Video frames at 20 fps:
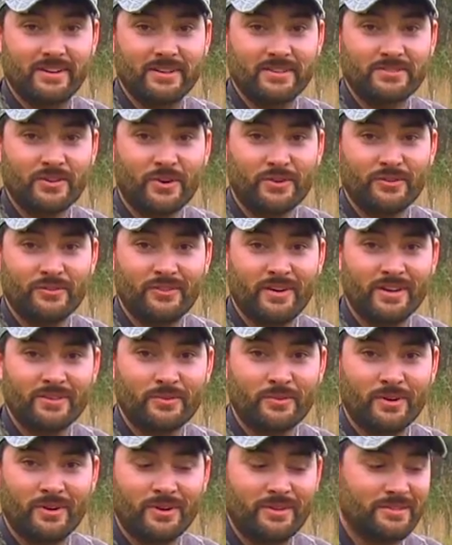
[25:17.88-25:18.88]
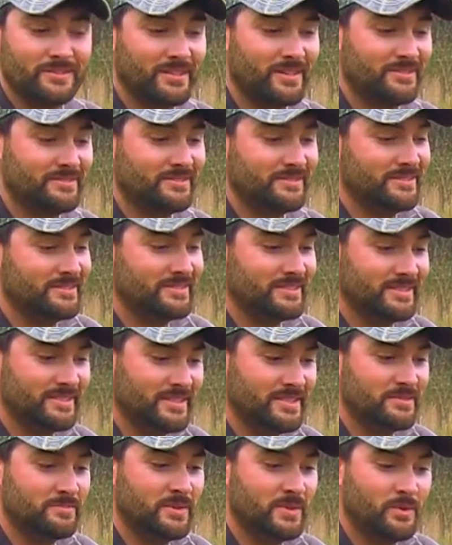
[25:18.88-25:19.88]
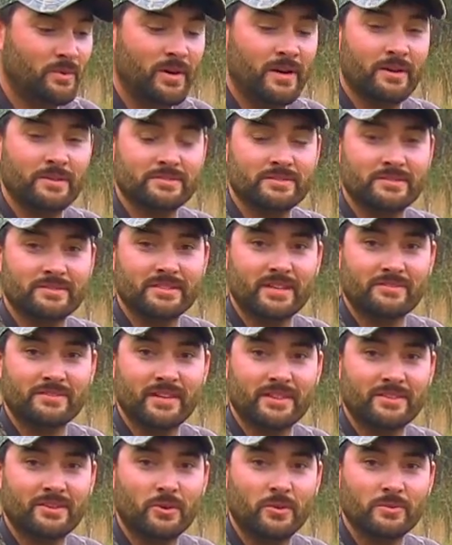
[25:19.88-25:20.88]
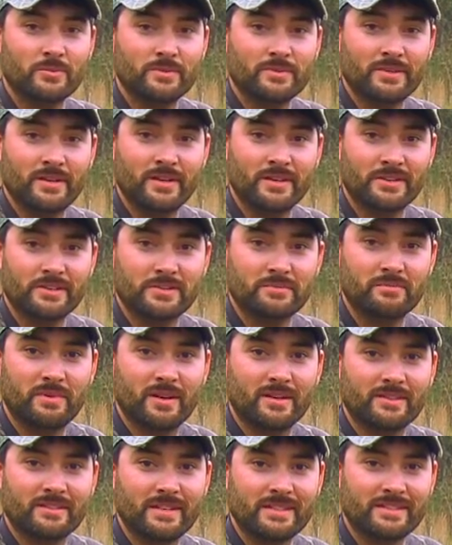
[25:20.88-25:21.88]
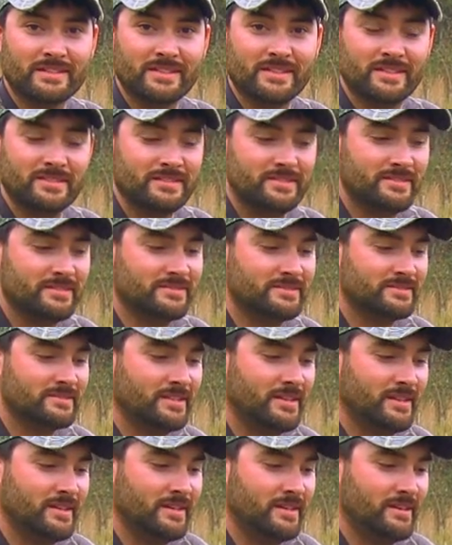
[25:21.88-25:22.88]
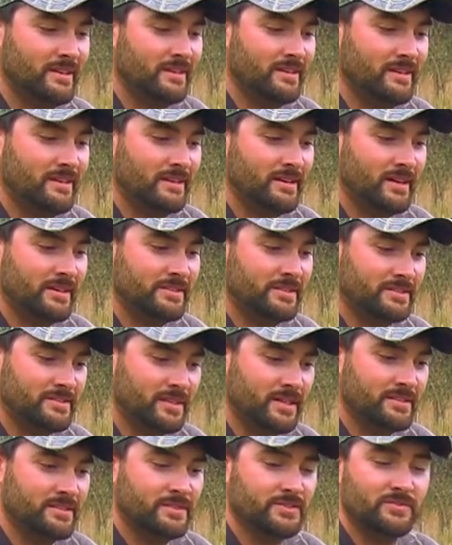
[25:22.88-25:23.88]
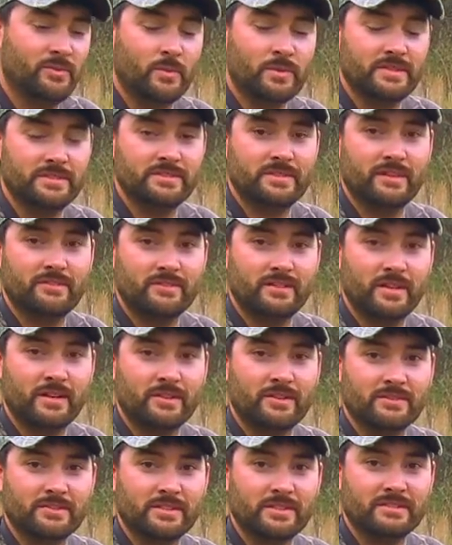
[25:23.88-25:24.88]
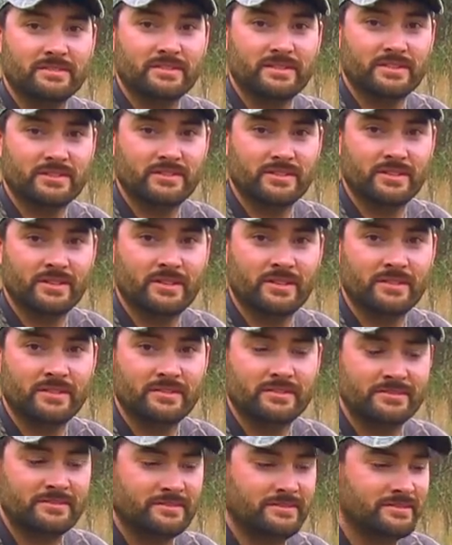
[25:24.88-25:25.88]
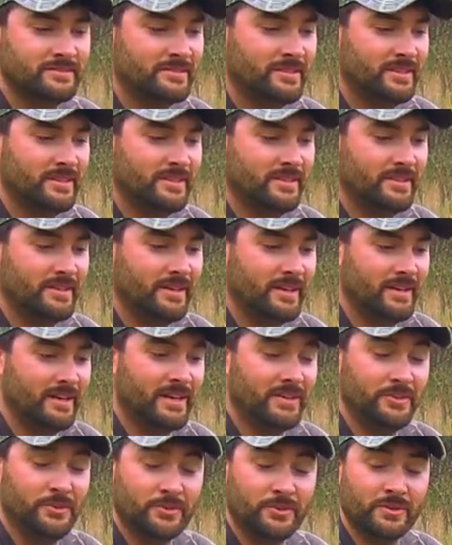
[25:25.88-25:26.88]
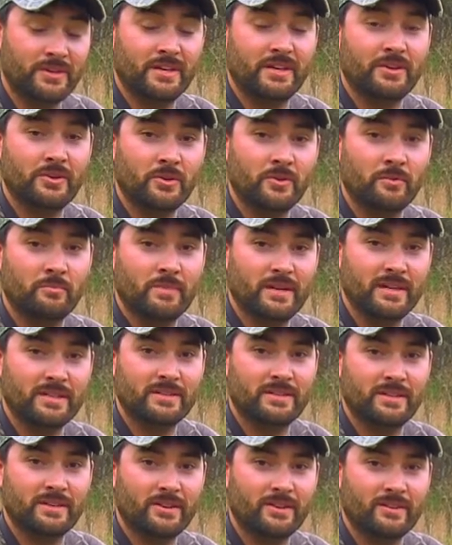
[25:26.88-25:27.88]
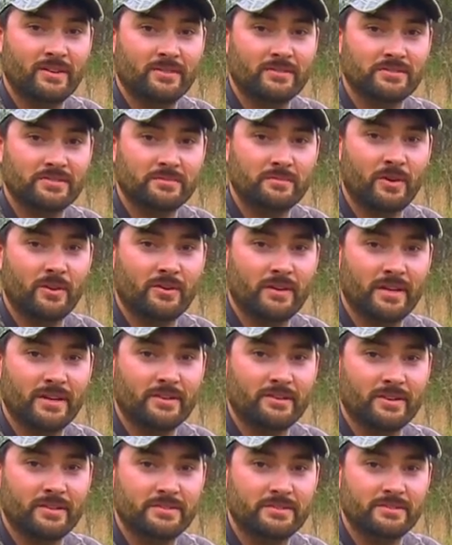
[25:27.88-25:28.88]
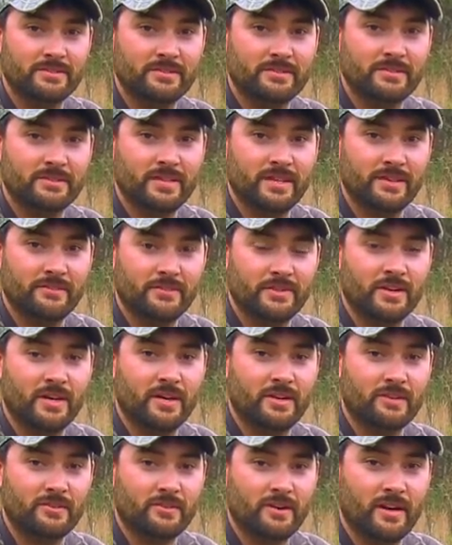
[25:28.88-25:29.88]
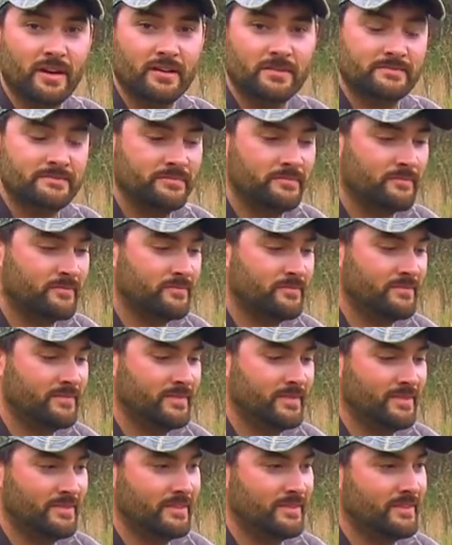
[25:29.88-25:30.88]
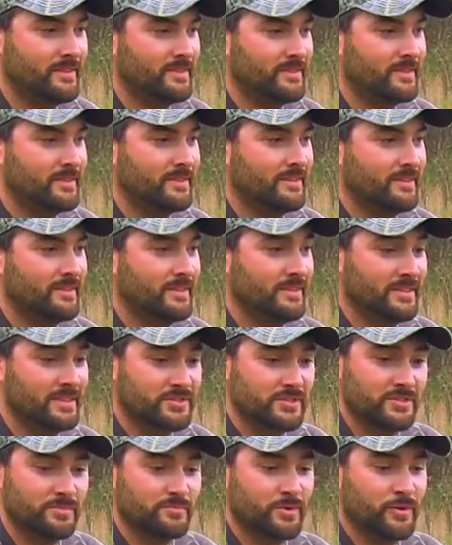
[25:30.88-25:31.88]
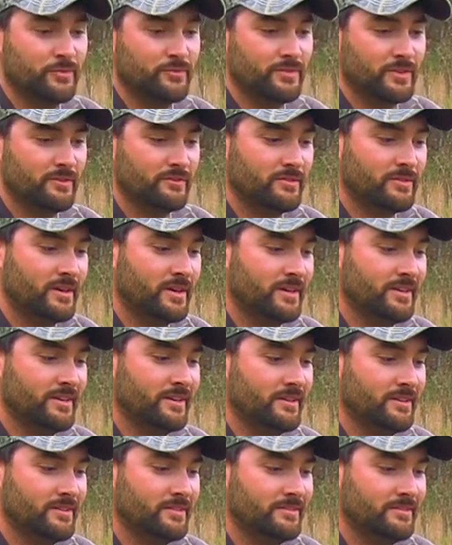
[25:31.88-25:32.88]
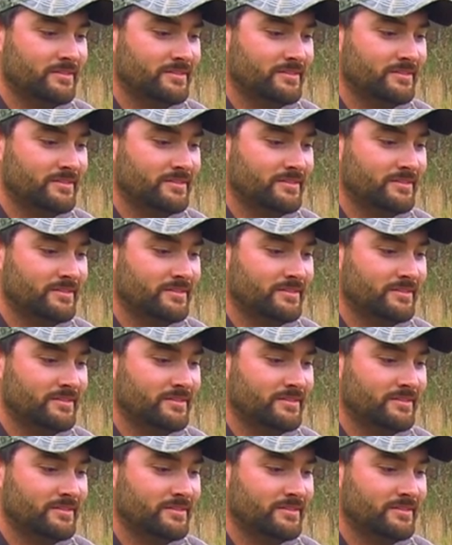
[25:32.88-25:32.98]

It's hard to find the words. I, it's been a while since I've got to hold a good buck like this. I just got this forty-seven acre lease this year, and you can kill big deer on small acreage if you hunt it right. And this is proof of it right here.